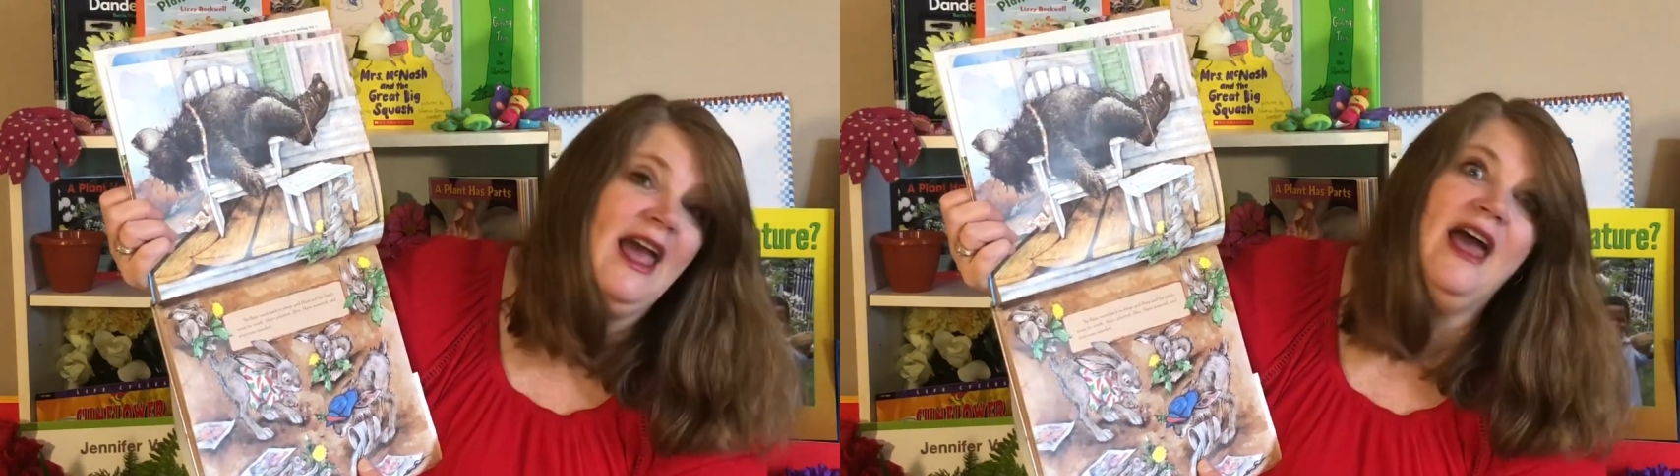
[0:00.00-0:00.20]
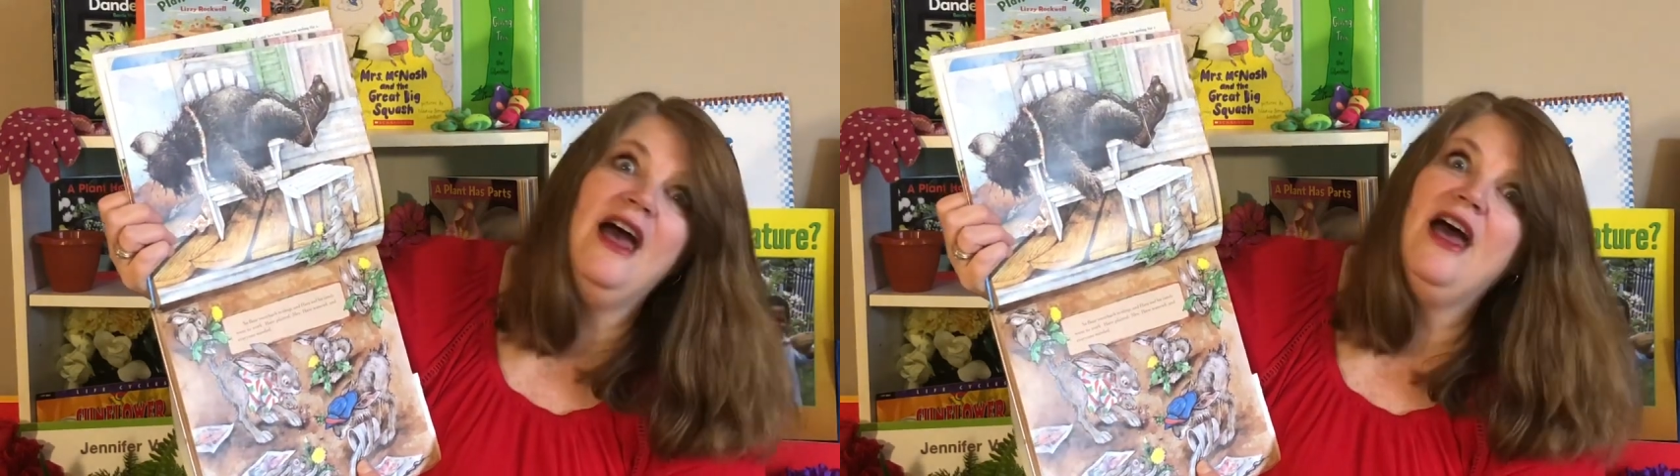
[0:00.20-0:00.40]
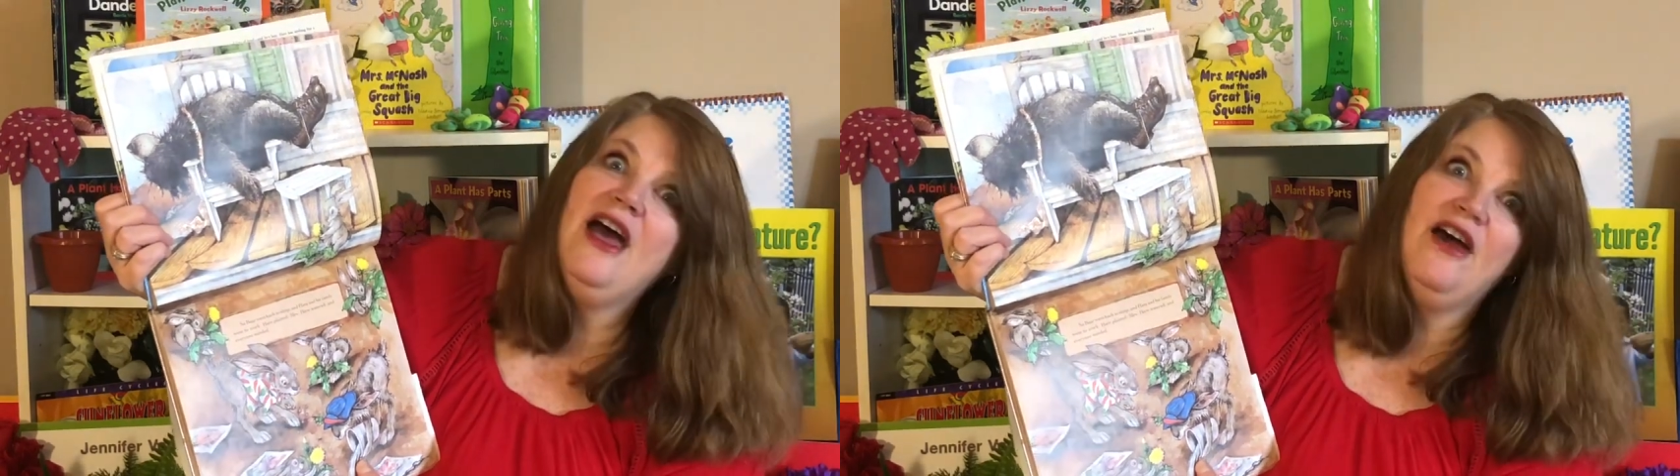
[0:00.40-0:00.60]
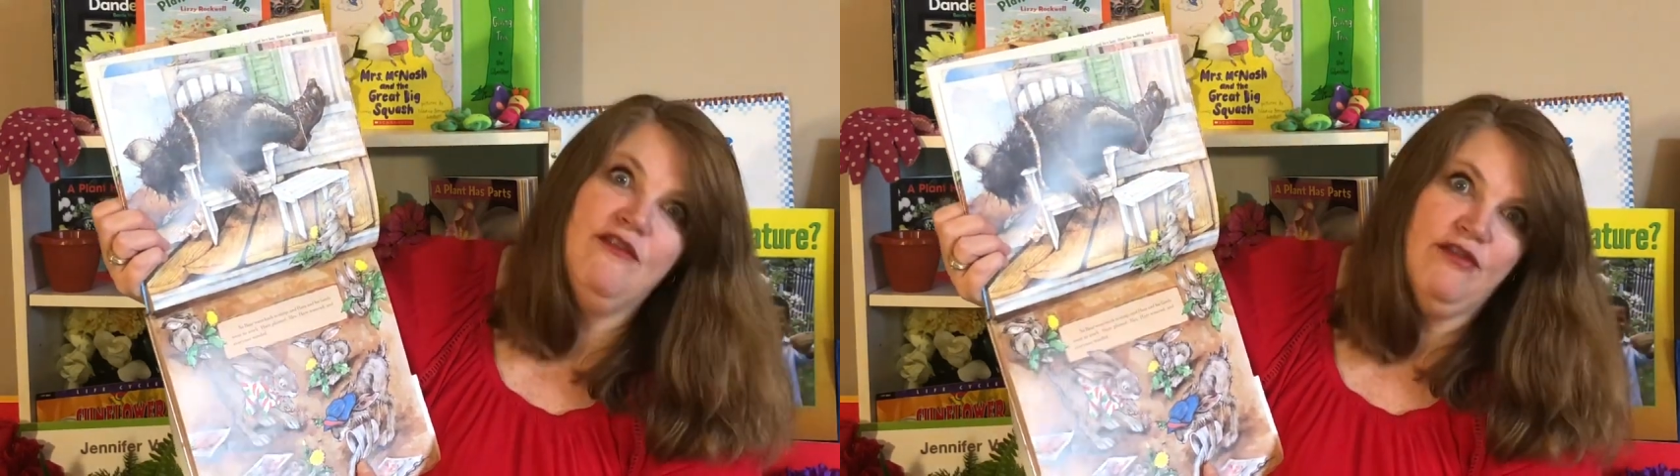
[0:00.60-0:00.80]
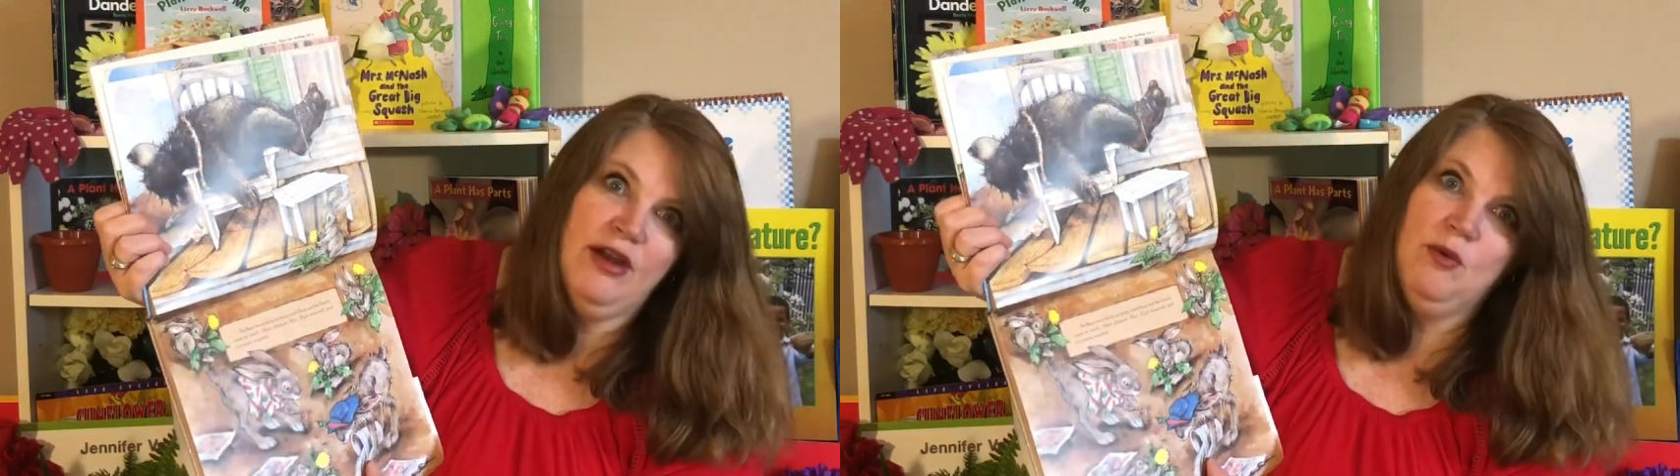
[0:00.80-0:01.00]

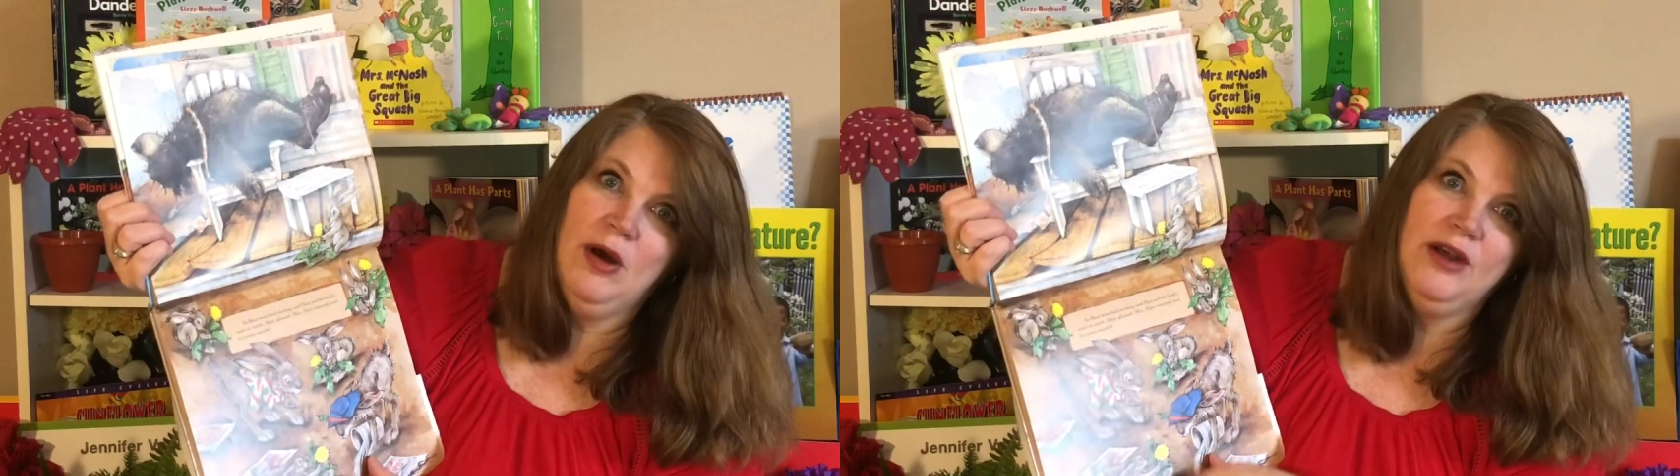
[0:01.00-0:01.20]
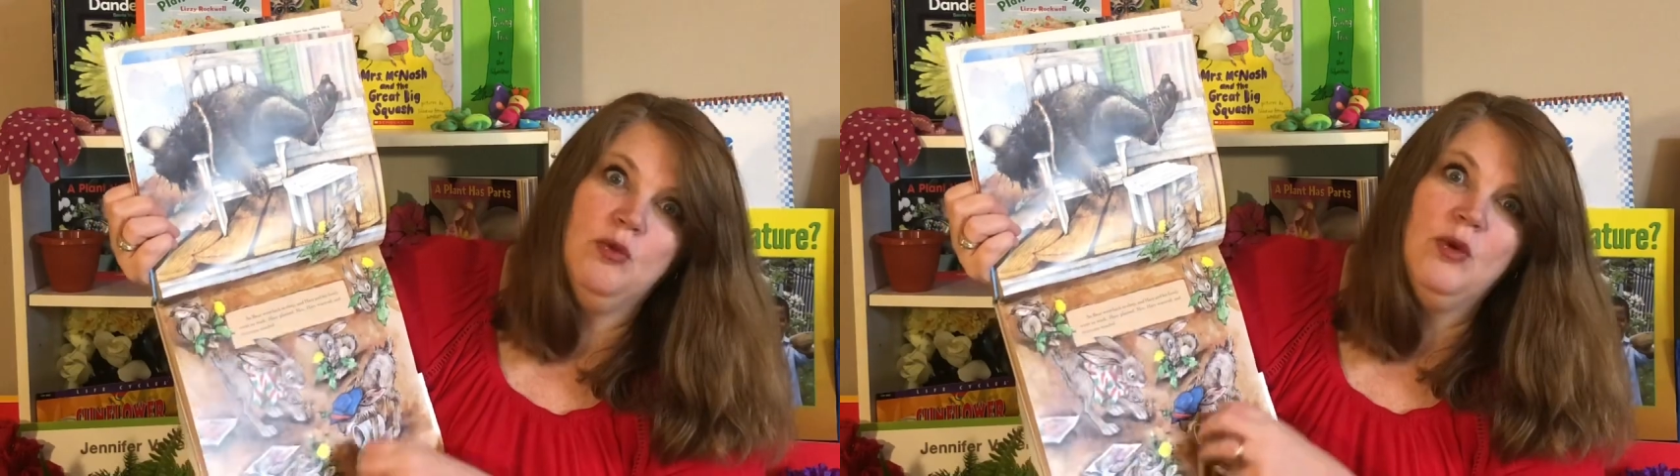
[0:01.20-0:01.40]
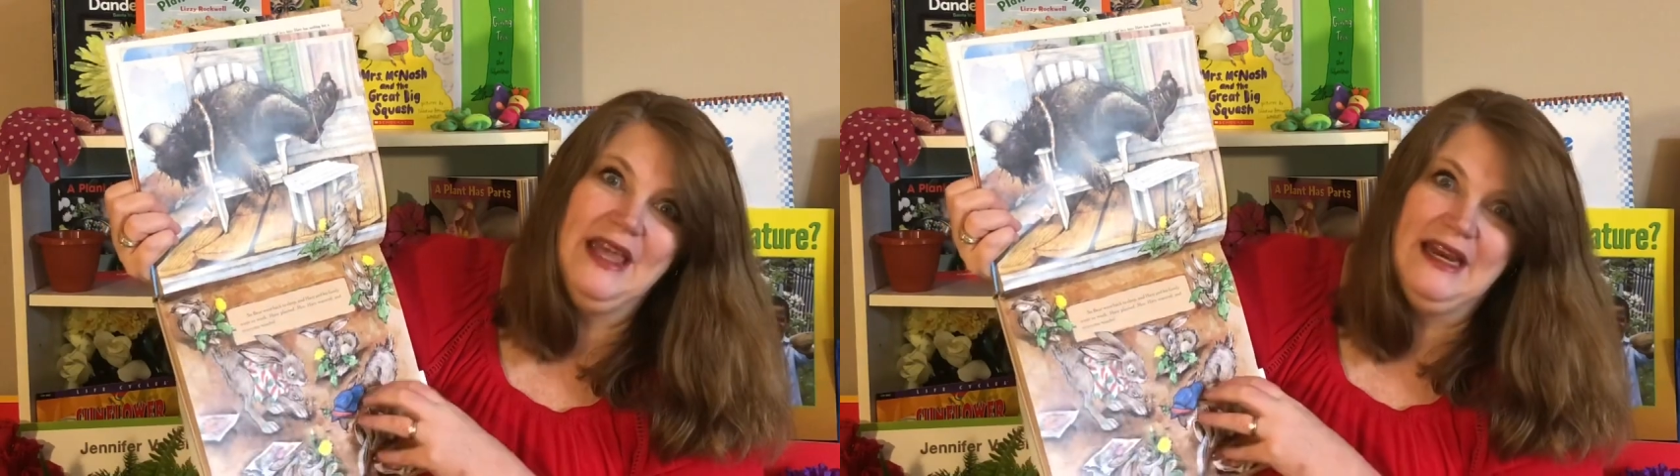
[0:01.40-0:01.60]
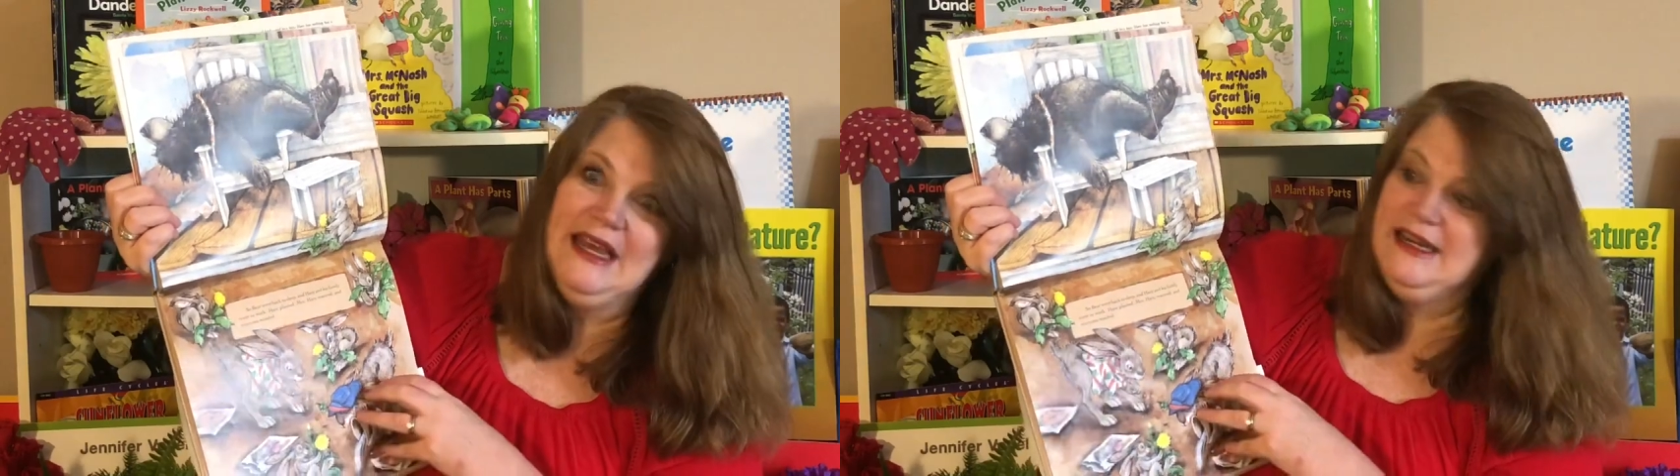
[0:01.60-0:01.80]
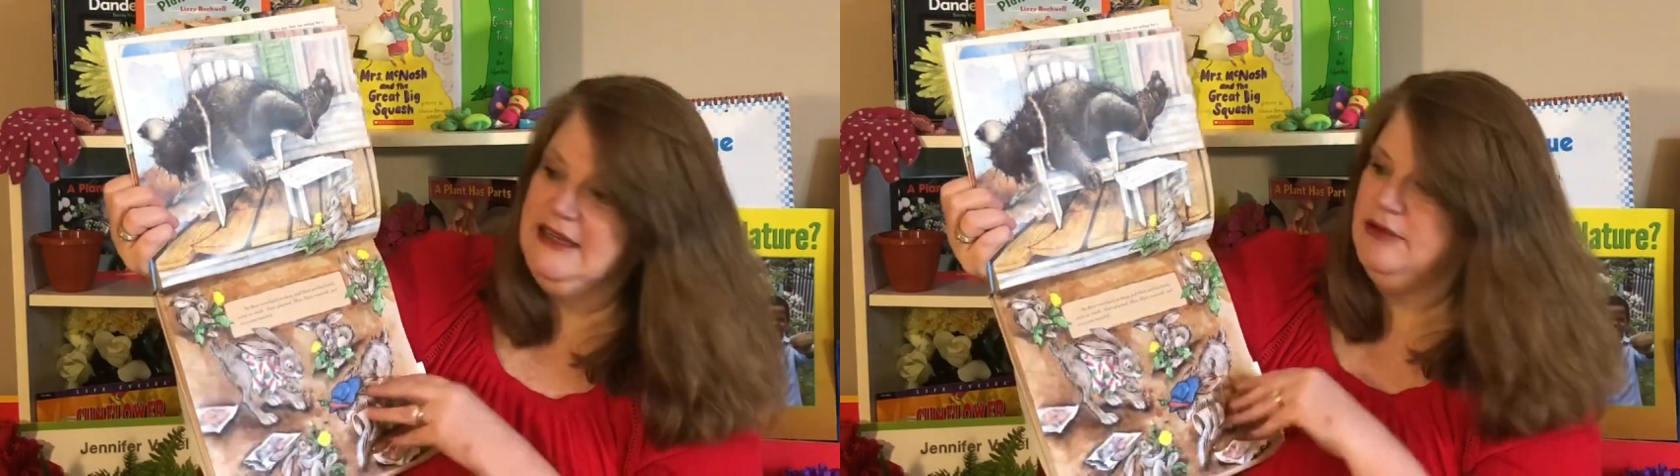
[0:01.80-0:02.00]
everyone weeded.